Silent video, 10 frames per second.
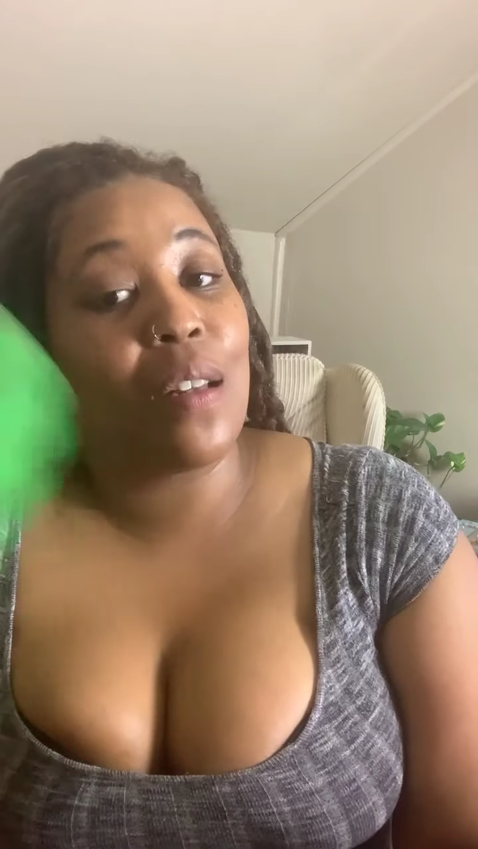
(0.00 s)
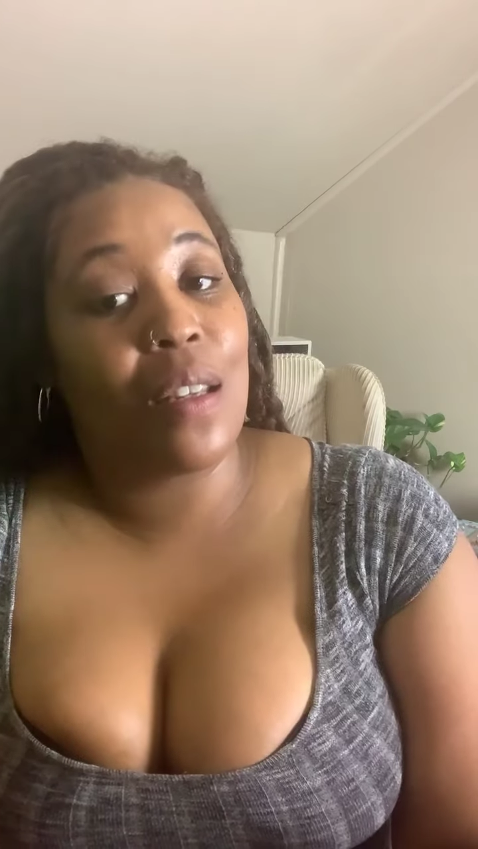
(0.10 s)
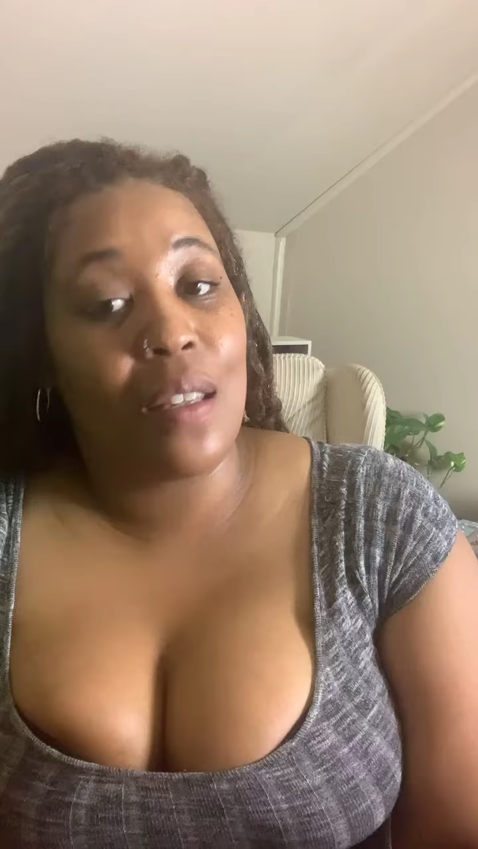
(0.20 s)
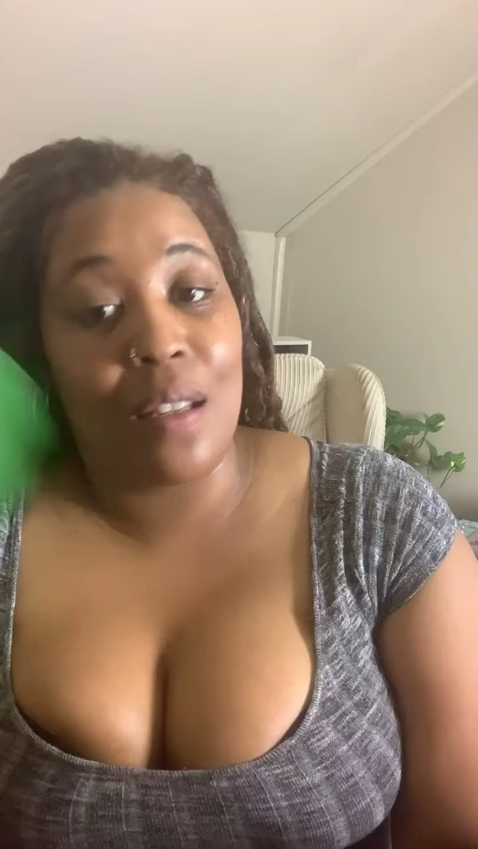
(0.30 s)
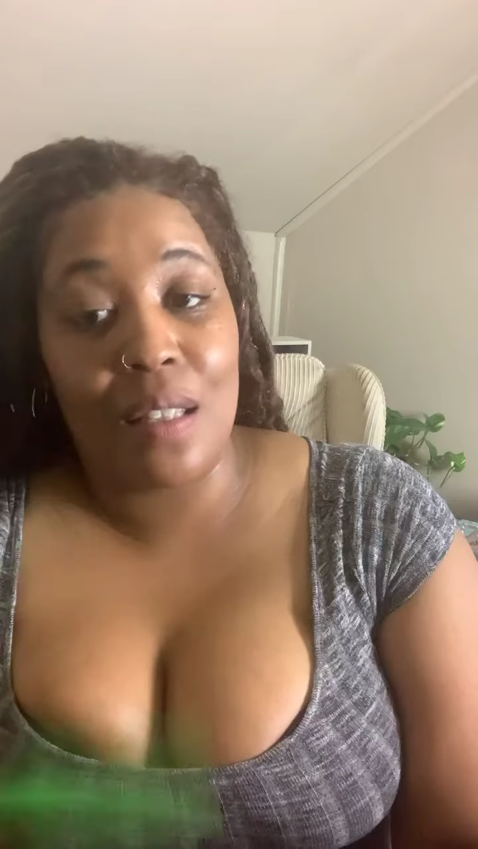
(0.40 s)

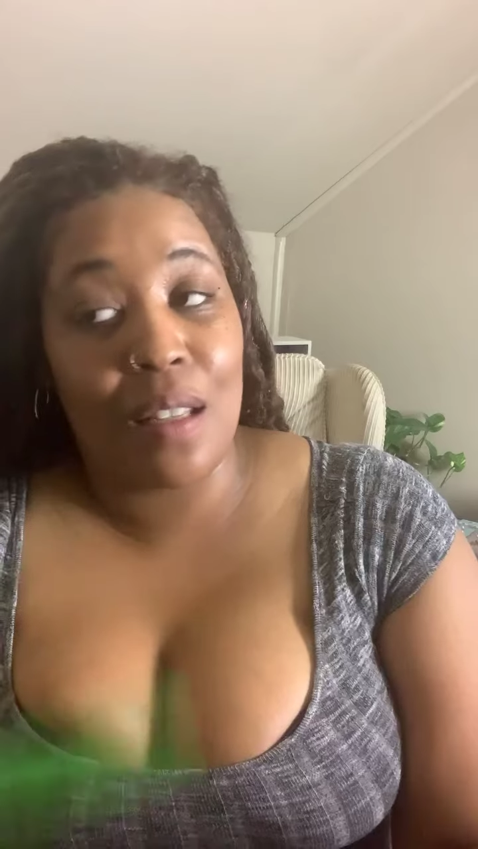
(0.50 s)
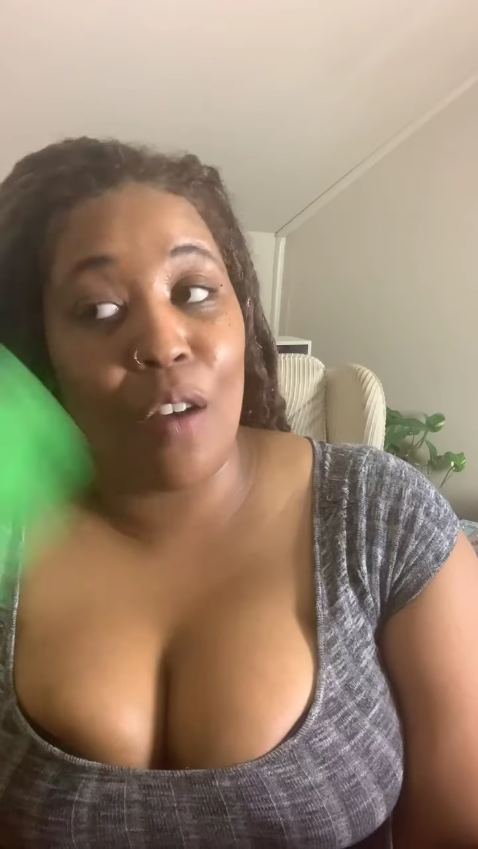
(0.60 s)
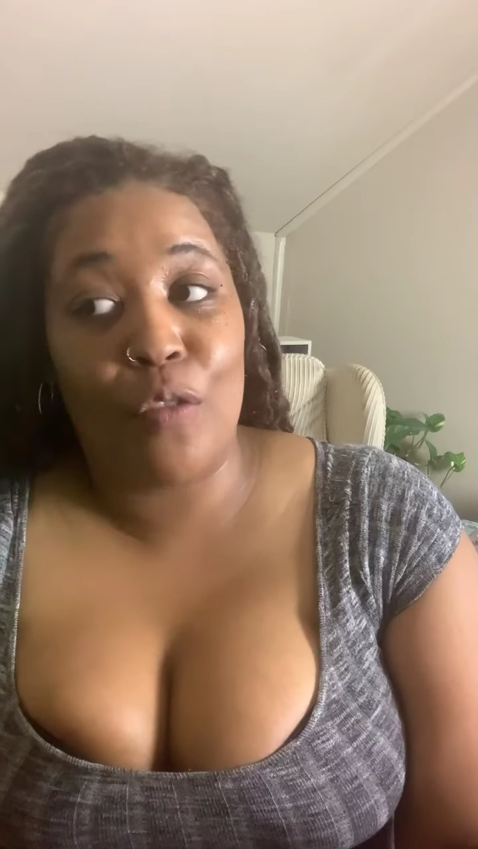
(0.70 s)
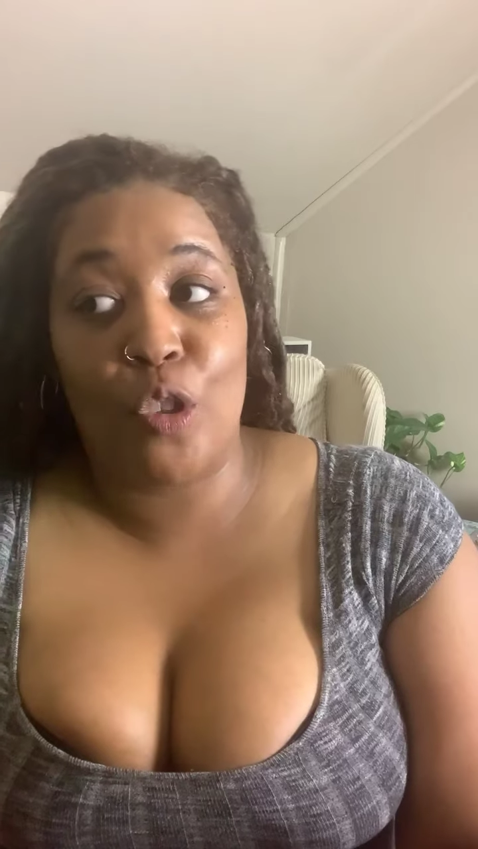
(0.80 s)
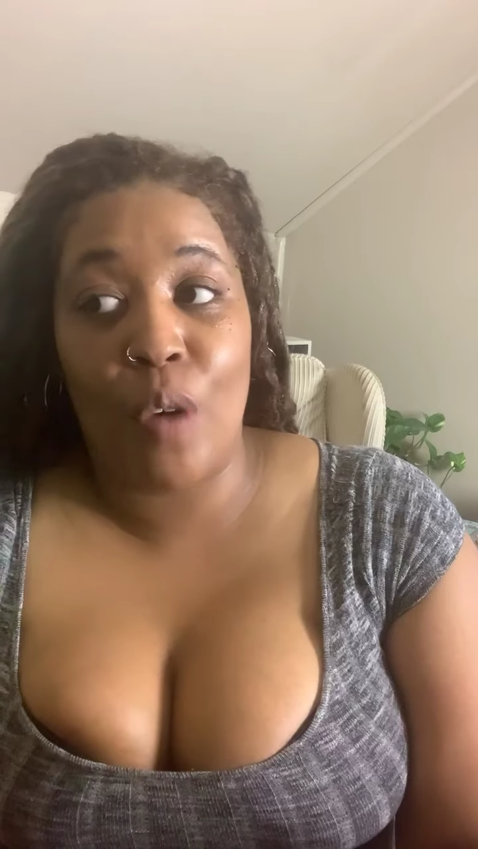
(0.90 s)

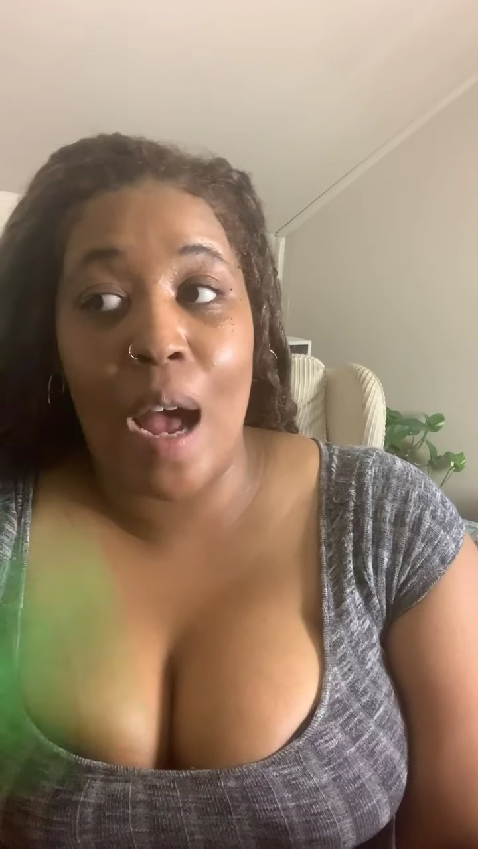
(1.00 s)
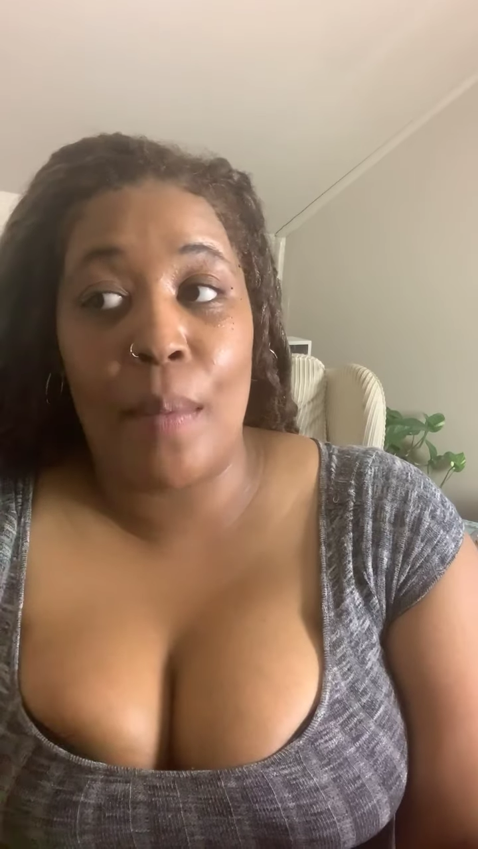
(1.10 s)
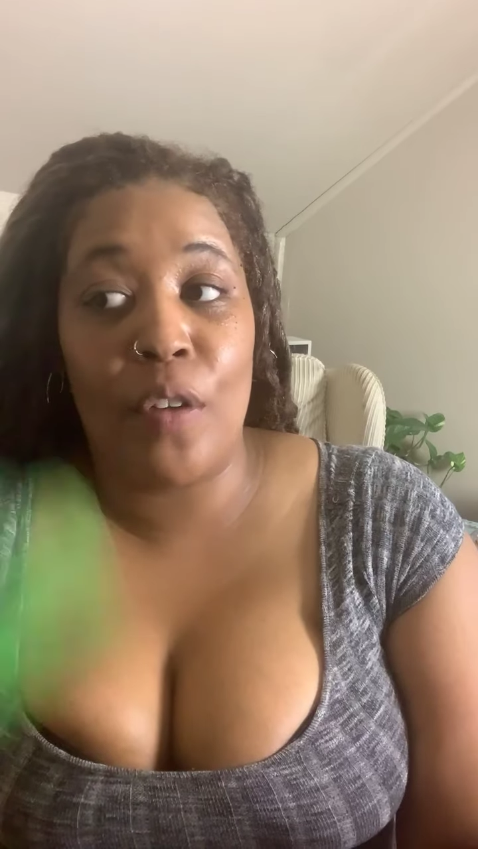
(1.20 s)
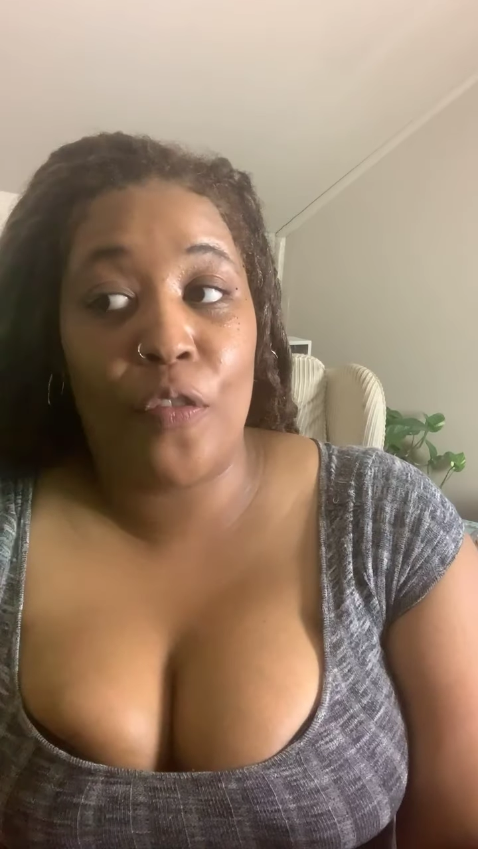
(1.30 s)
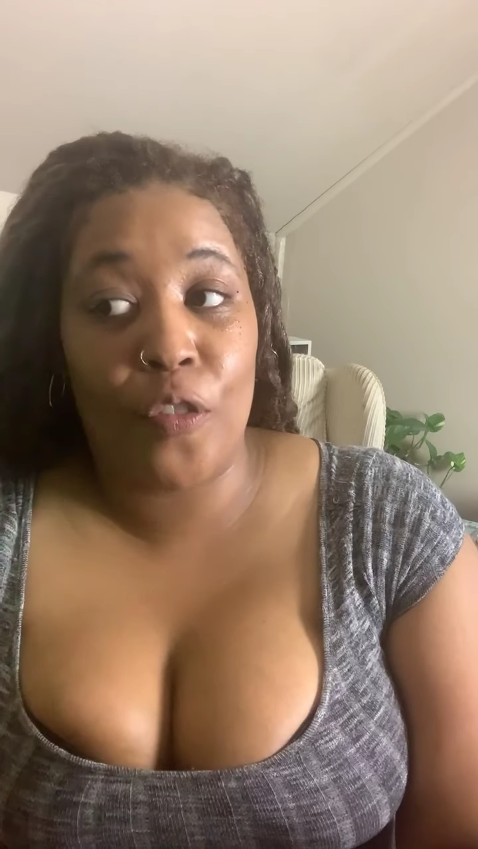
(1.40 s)
yourself
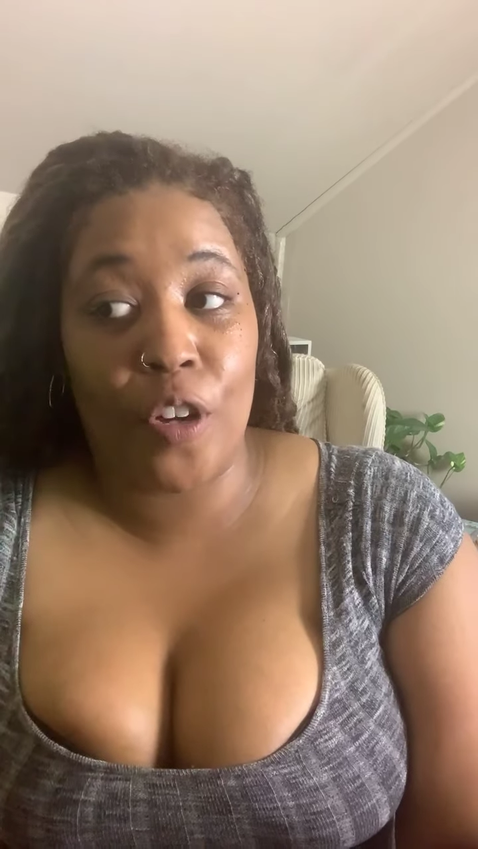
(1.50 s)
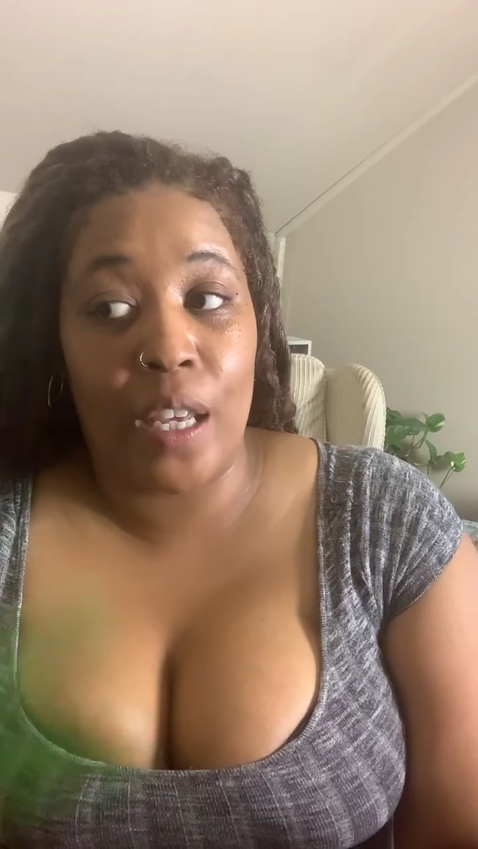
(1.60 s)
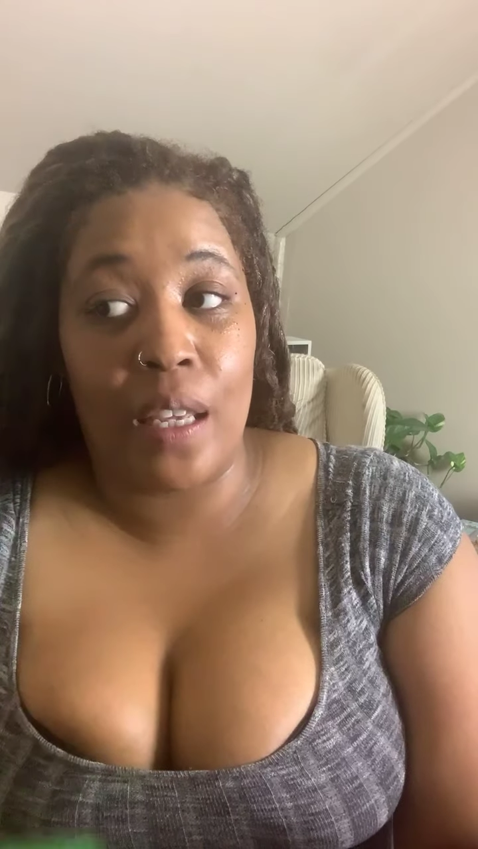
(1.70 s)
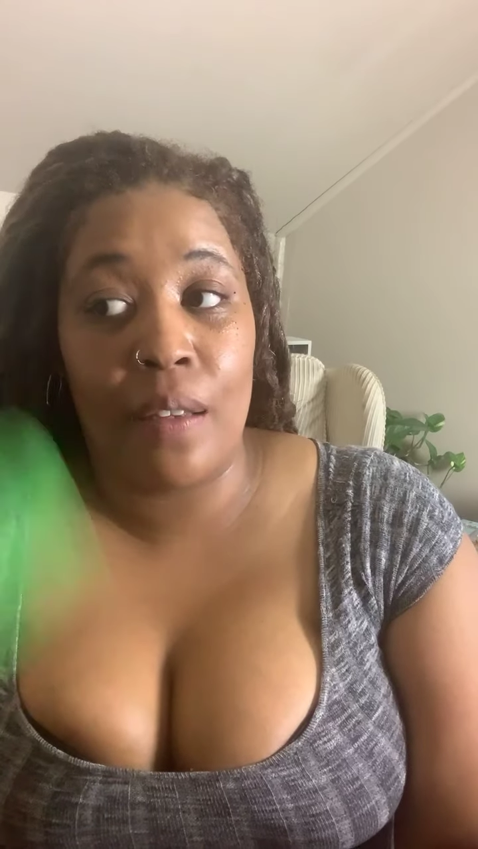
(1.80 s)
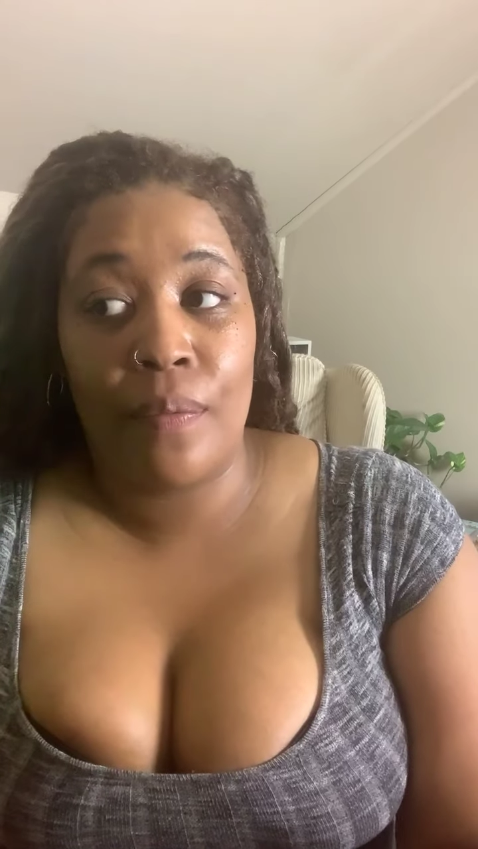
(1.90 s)
drama
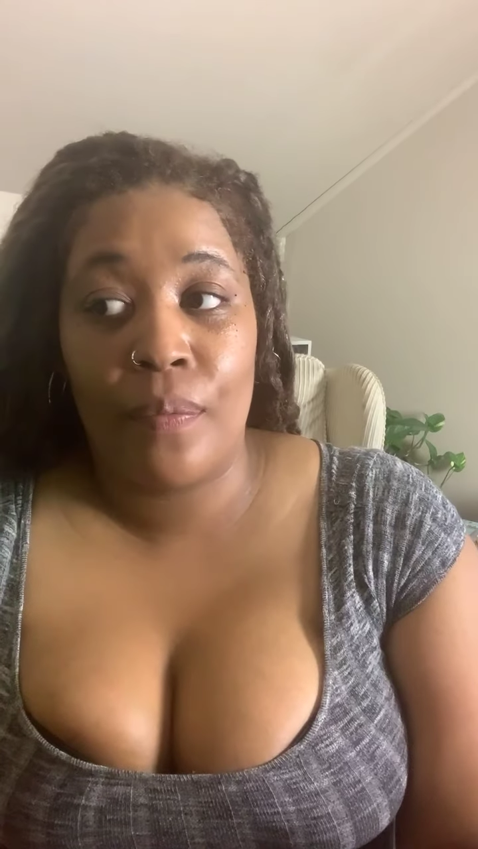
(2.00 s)
free.